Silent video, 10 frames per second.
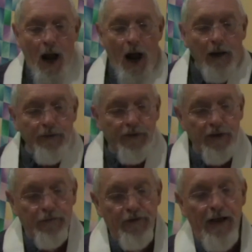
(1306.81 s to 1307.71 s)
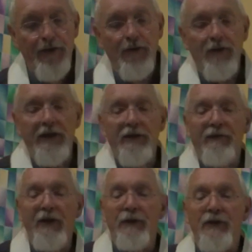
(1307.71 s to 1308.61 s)
Unskillful actions lead to
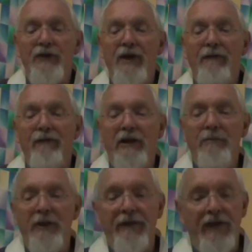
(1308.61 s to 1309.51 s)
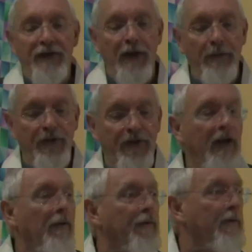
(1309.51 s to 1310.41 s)
future suffering. But if there's no
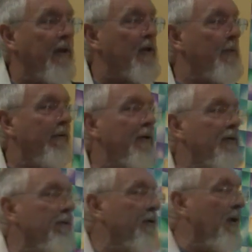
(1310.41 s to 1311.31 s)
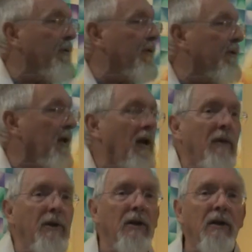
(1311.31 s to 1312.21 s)
self to experience the results of
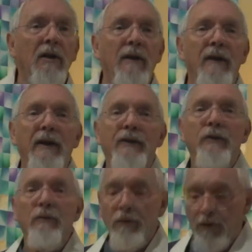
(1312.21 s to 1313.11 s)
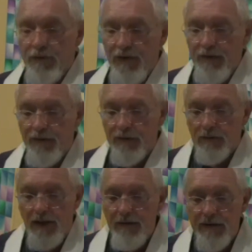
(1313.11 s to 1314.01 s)
karma, then it's all
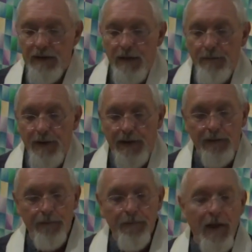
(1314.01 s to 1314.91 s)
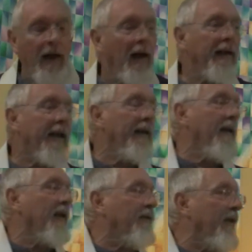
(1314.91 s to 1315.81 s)
nonsensical. How can that be? And again,
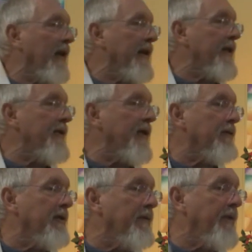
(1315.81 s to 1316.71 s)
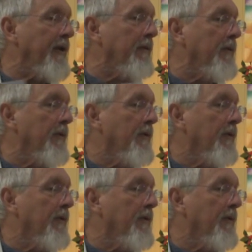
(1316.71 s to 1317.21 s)
that's fairly easy to refute.